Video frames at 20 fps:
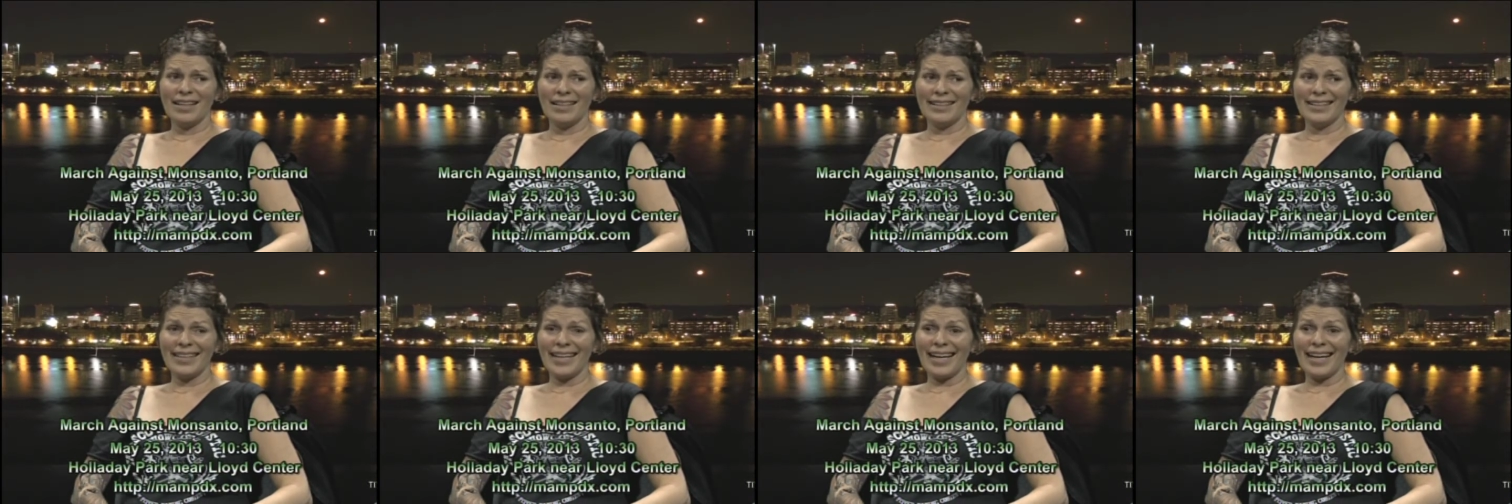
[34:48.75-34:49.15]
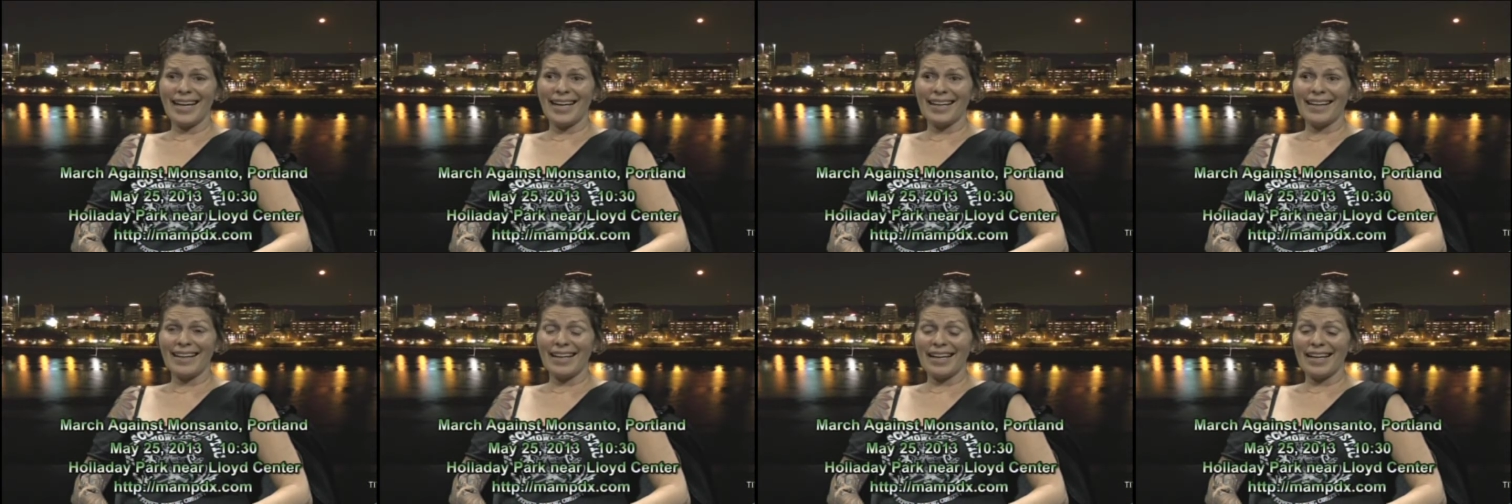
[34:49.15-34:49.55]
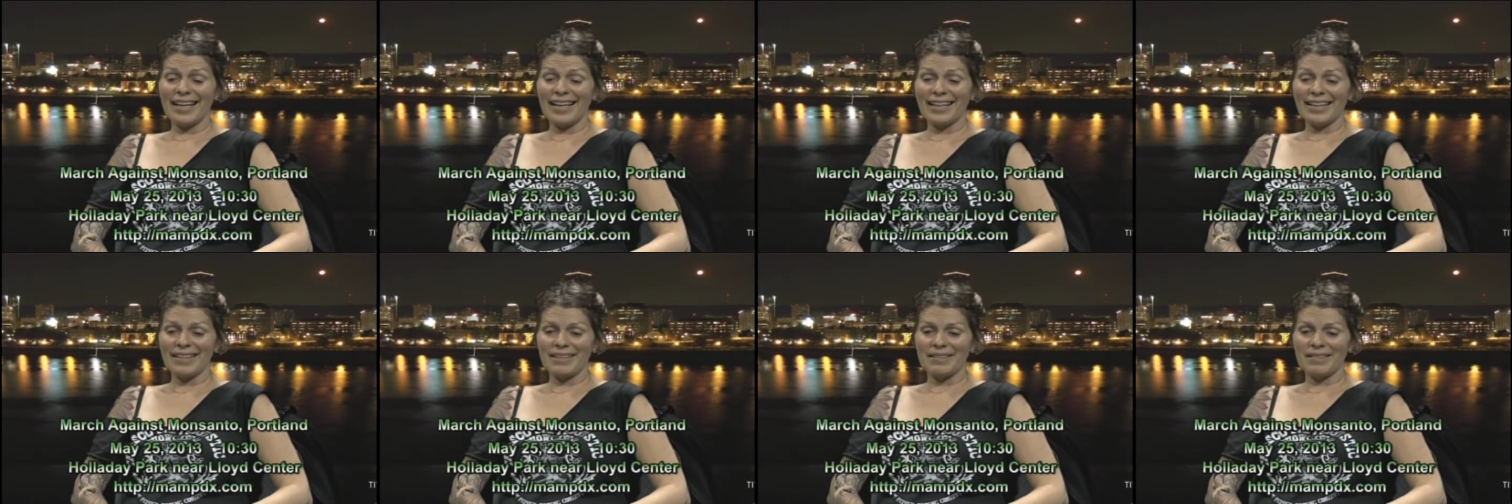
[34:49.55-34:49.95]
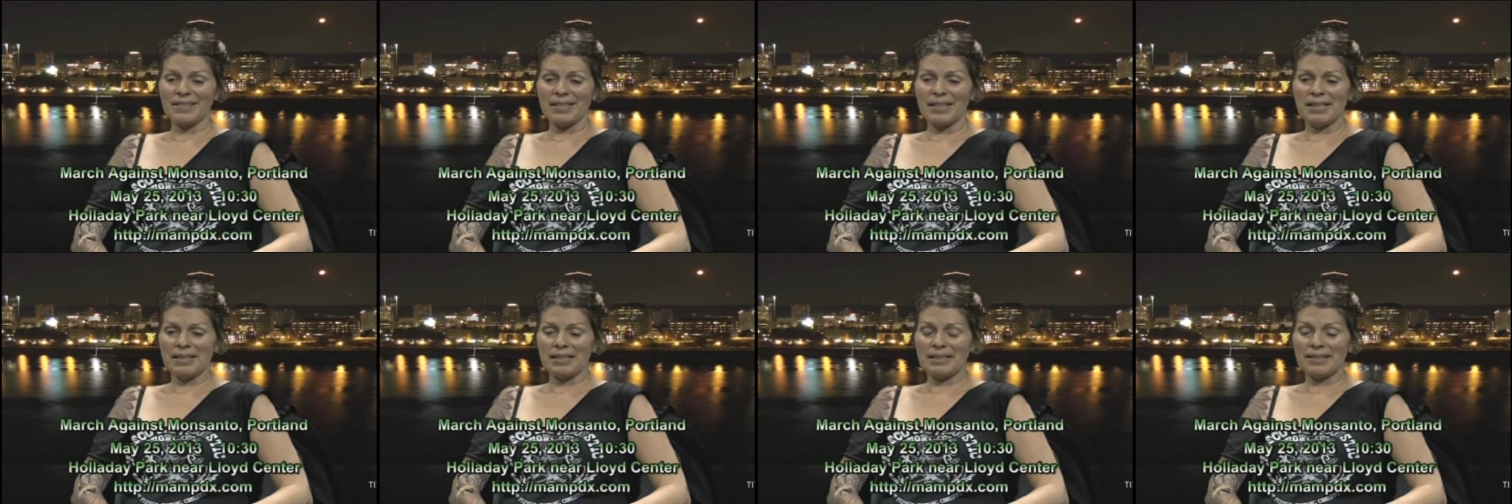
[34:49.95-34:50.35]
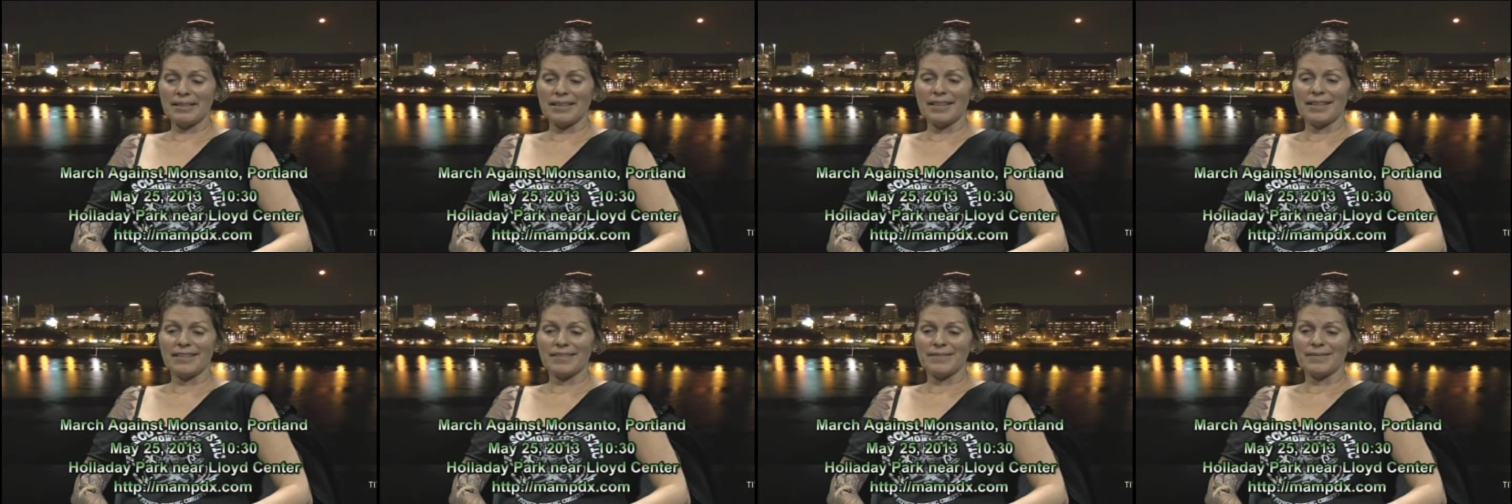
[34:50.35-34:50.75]
Yeah, that I,
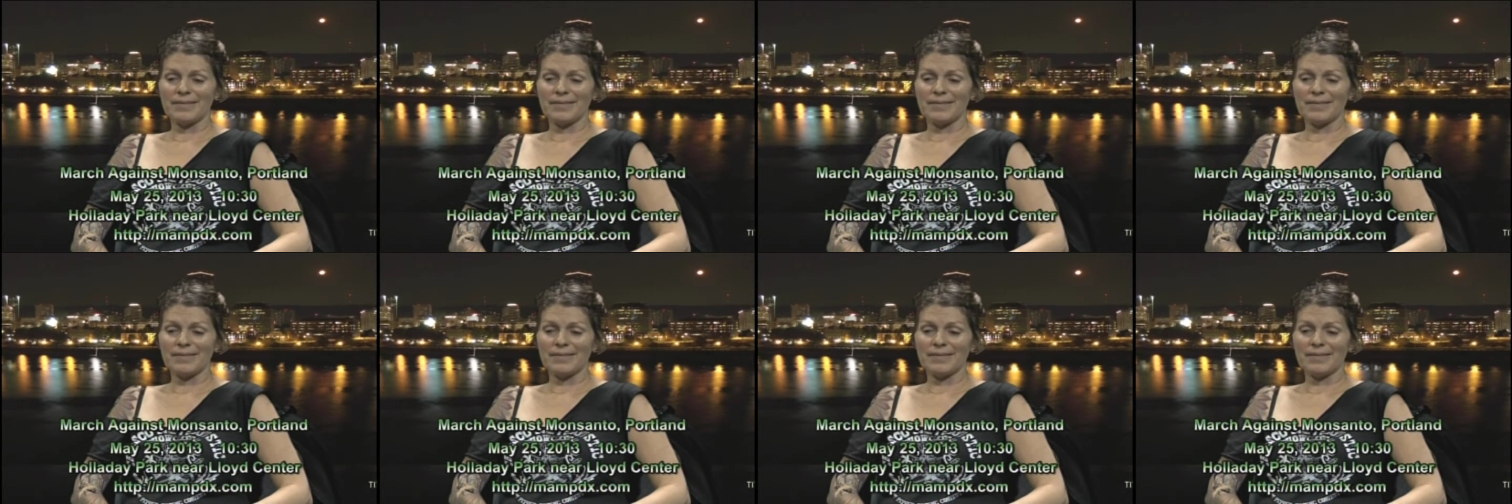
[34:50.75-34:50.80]
I,